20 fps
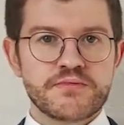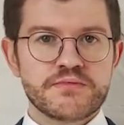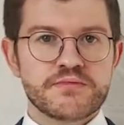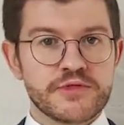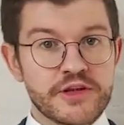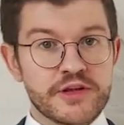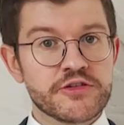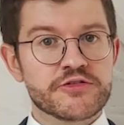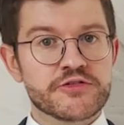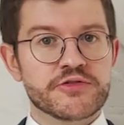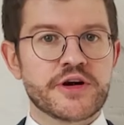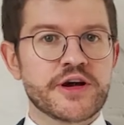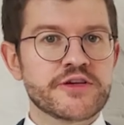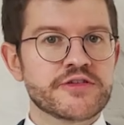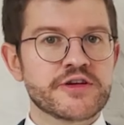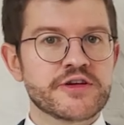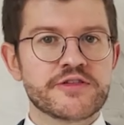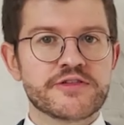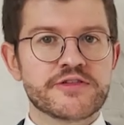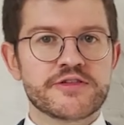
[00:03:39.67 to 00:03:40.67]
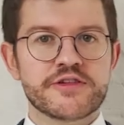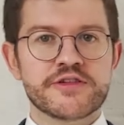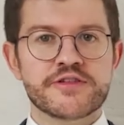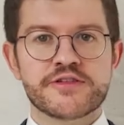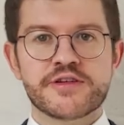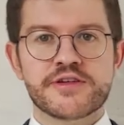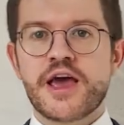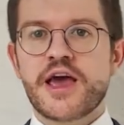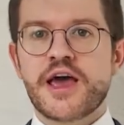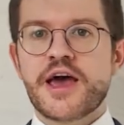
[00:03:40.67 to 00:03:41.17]
These
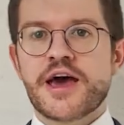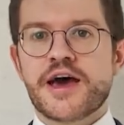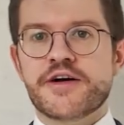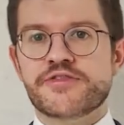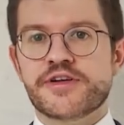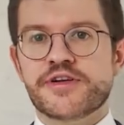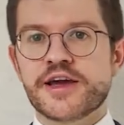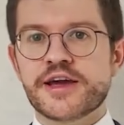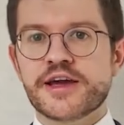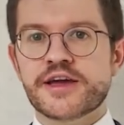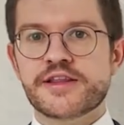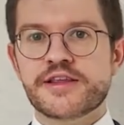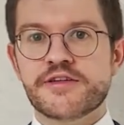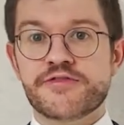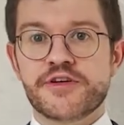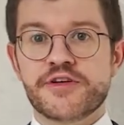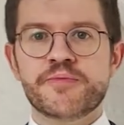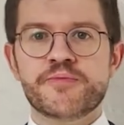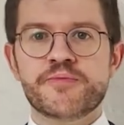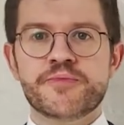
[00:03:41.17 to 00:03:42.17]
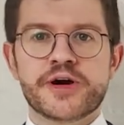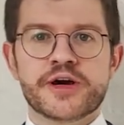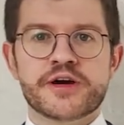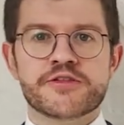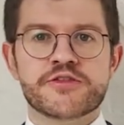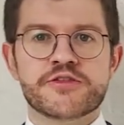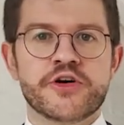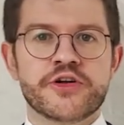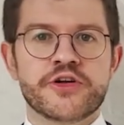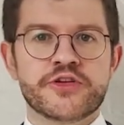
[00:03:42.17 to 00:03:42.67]
resonances have a negative
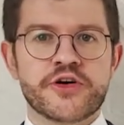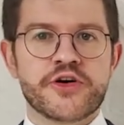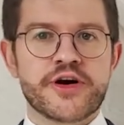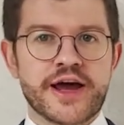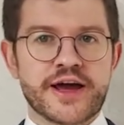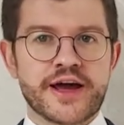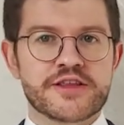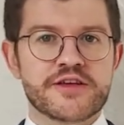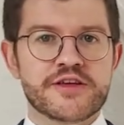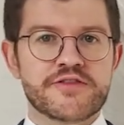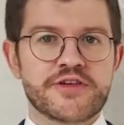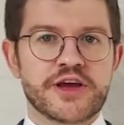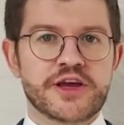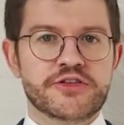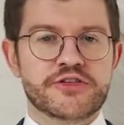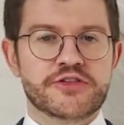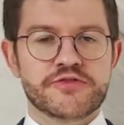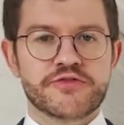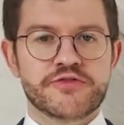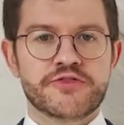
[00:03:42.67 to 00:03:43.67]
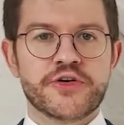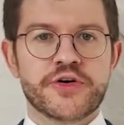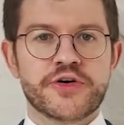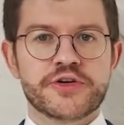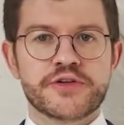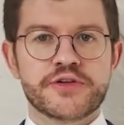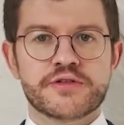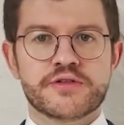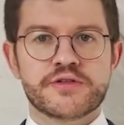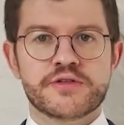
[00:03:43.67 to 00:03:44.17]
impact on our activation foil,
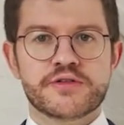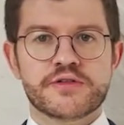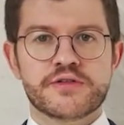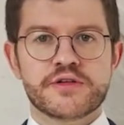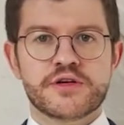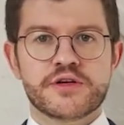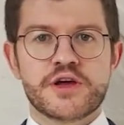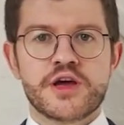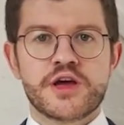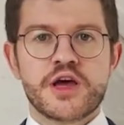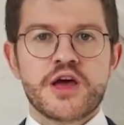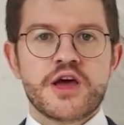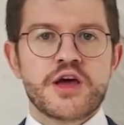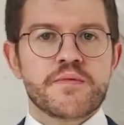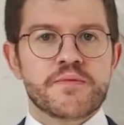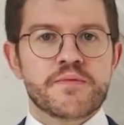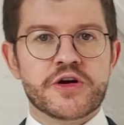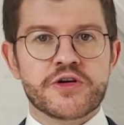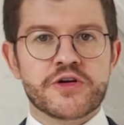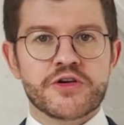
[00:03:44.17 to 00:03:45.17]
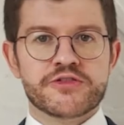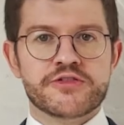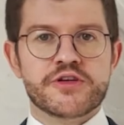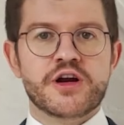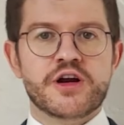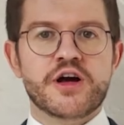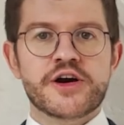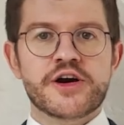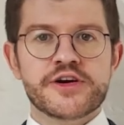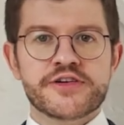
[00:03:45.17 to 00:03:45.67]
because the
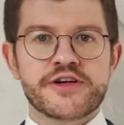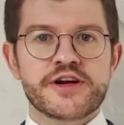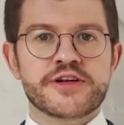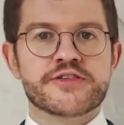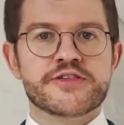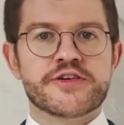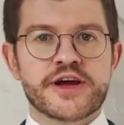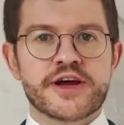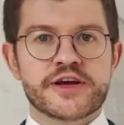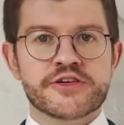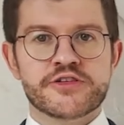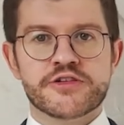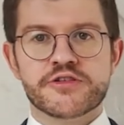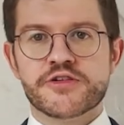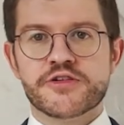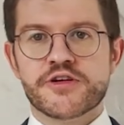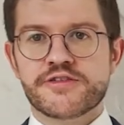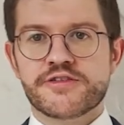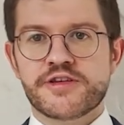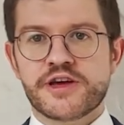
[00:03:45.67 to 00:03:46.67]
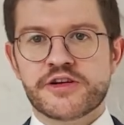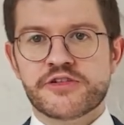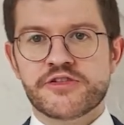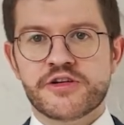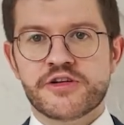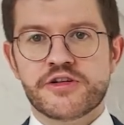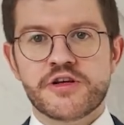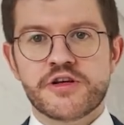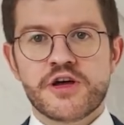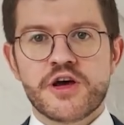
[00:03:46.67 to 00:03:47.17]
large interaction
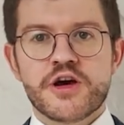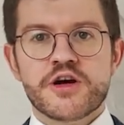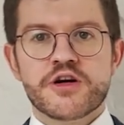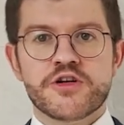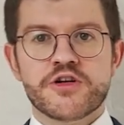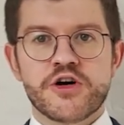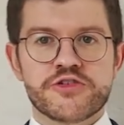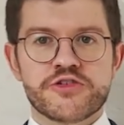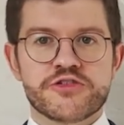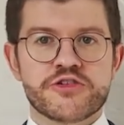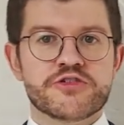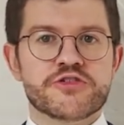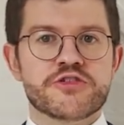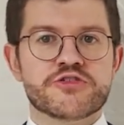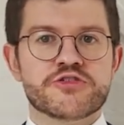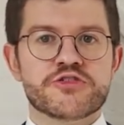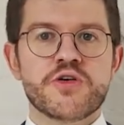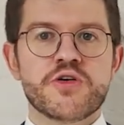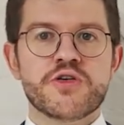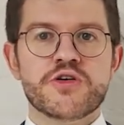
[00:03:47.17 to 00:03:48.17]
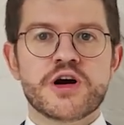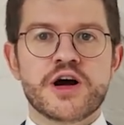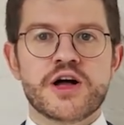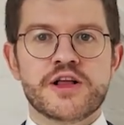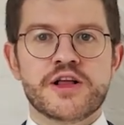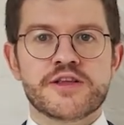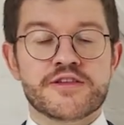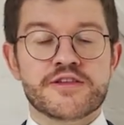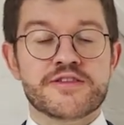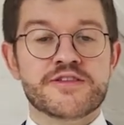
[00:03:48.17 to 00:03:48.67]
cross-section causes the
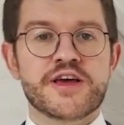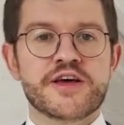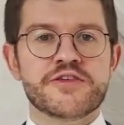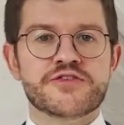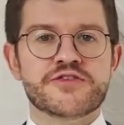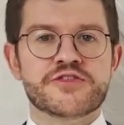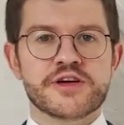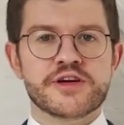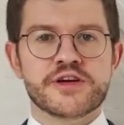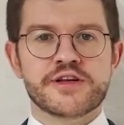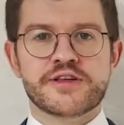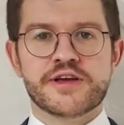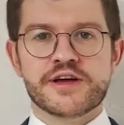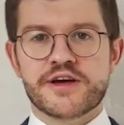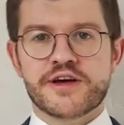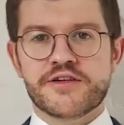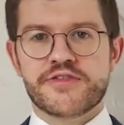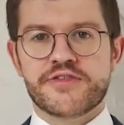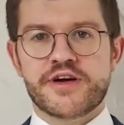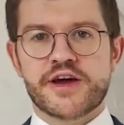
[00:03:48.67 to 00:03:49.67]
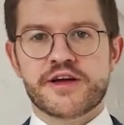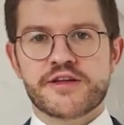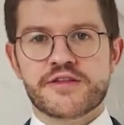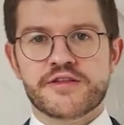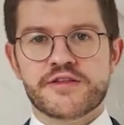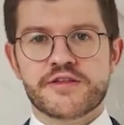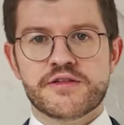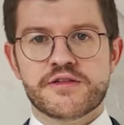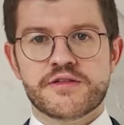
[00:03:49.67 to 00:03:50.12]
so-called self-shielding effect.